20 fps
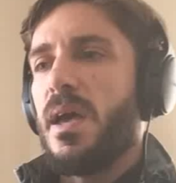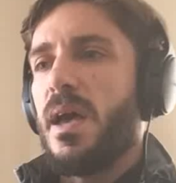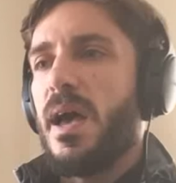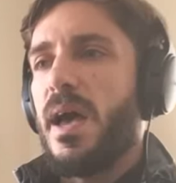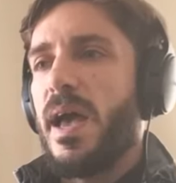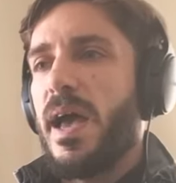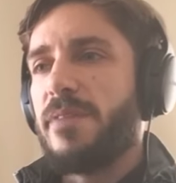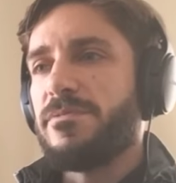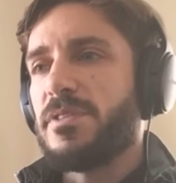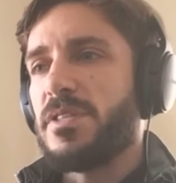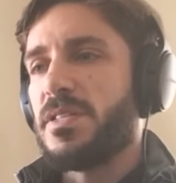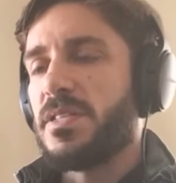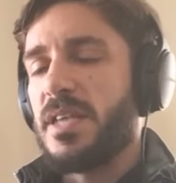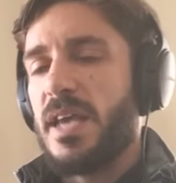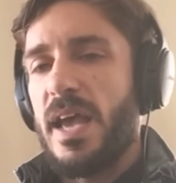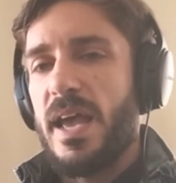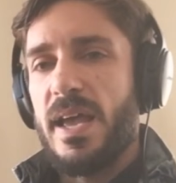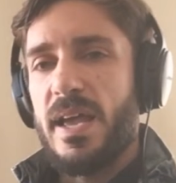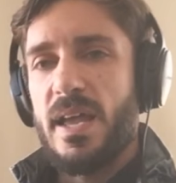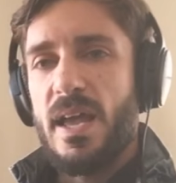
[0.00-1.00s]
I have to
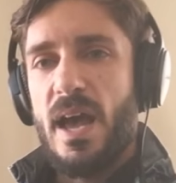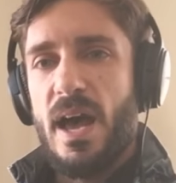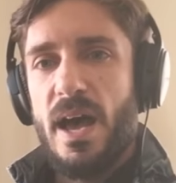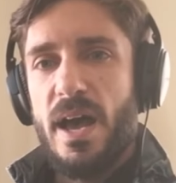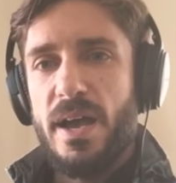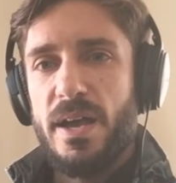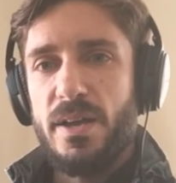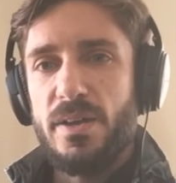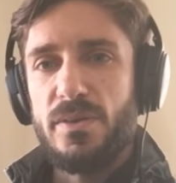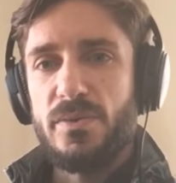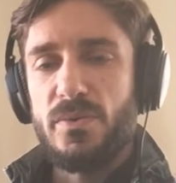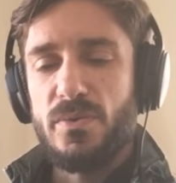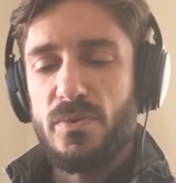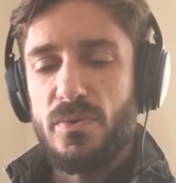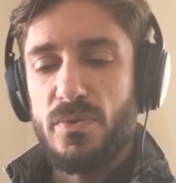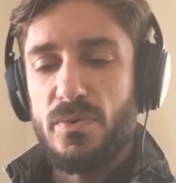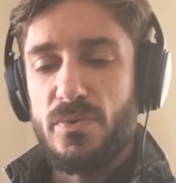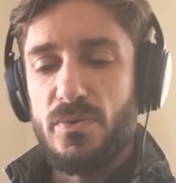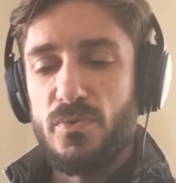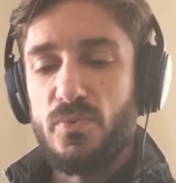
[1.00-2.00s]
say, I
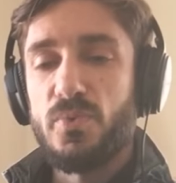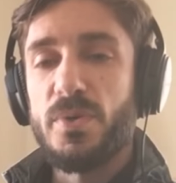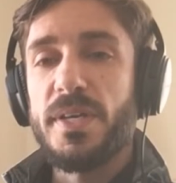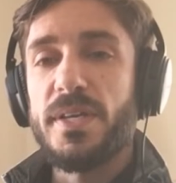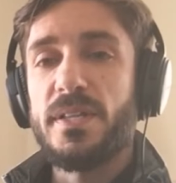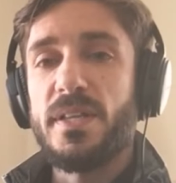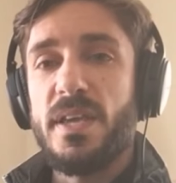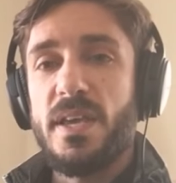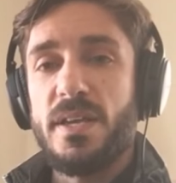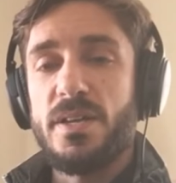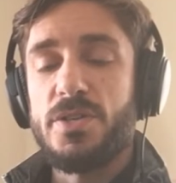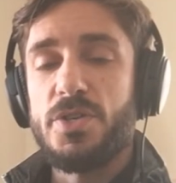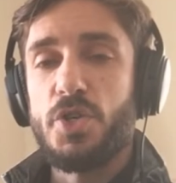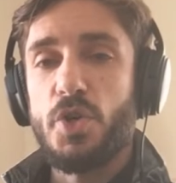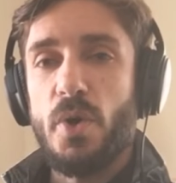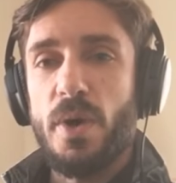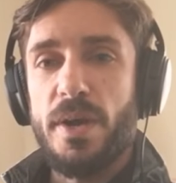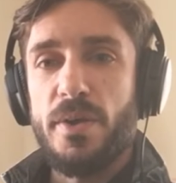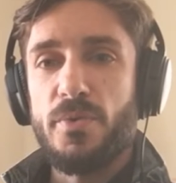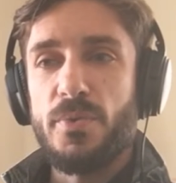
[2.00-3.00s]
really
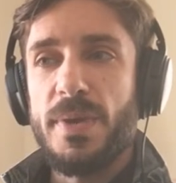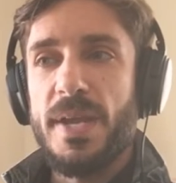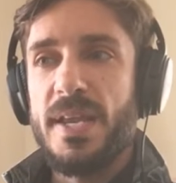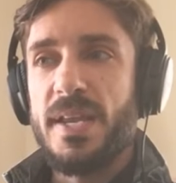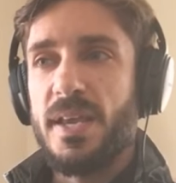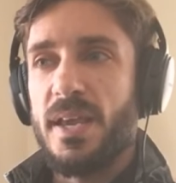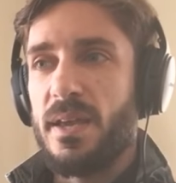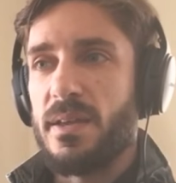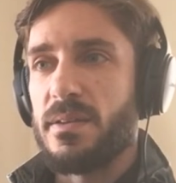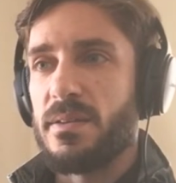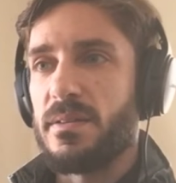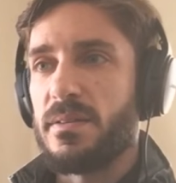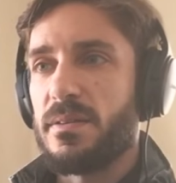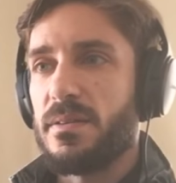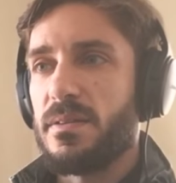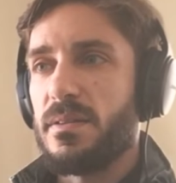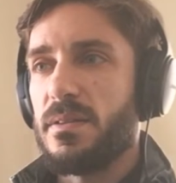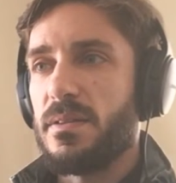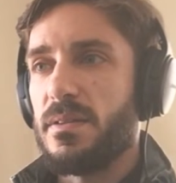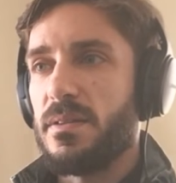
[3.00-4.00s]
enjoy reading
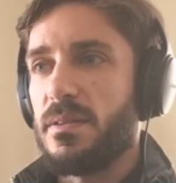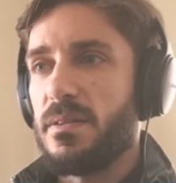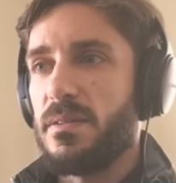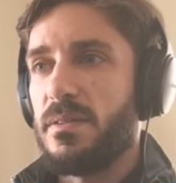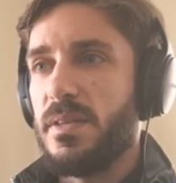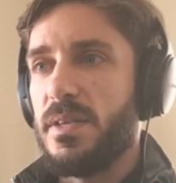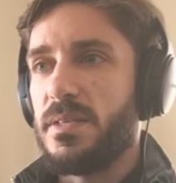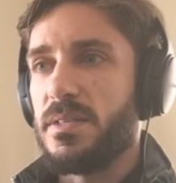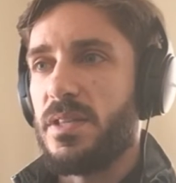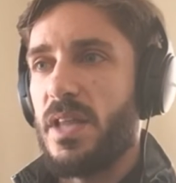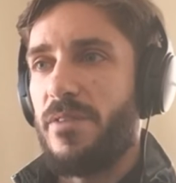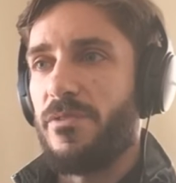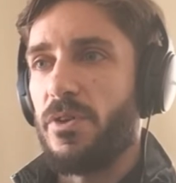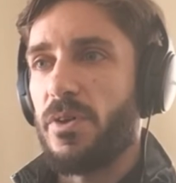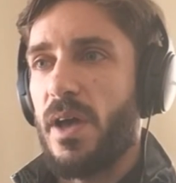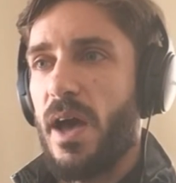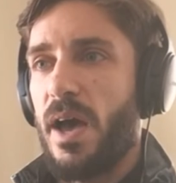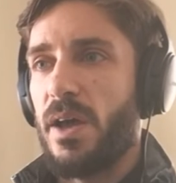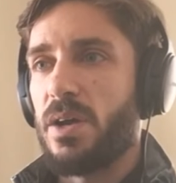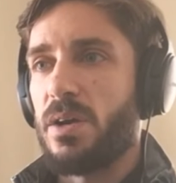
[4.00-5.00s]
these Neville
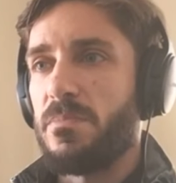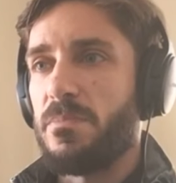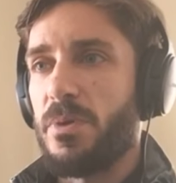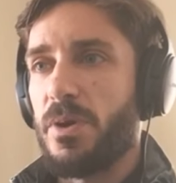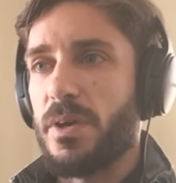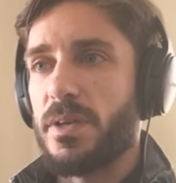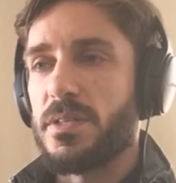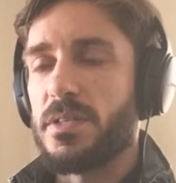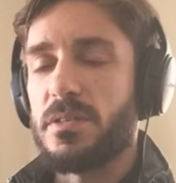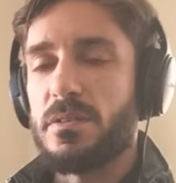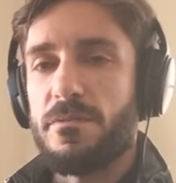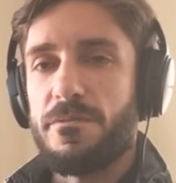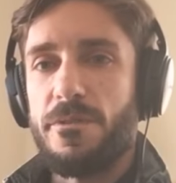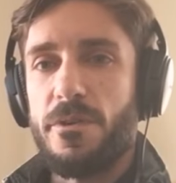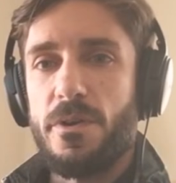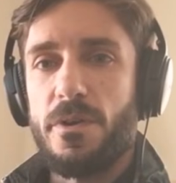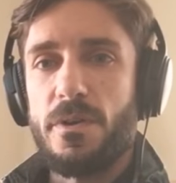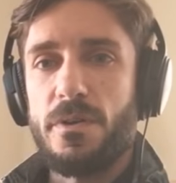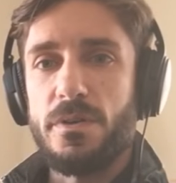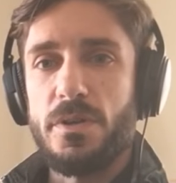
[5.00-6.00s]
Goddard books
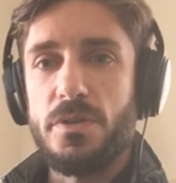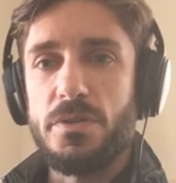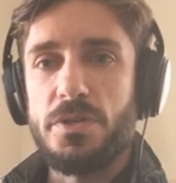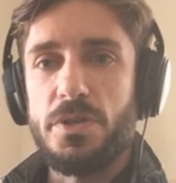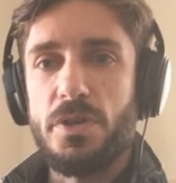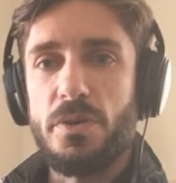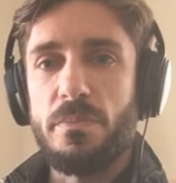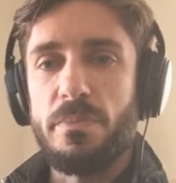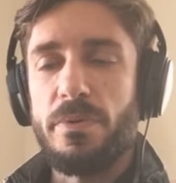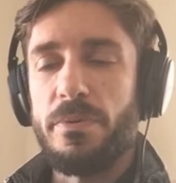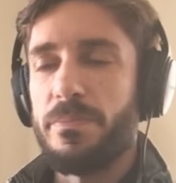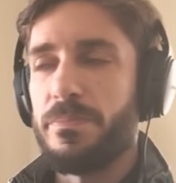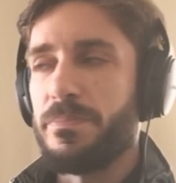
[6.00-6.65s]
for YouTube.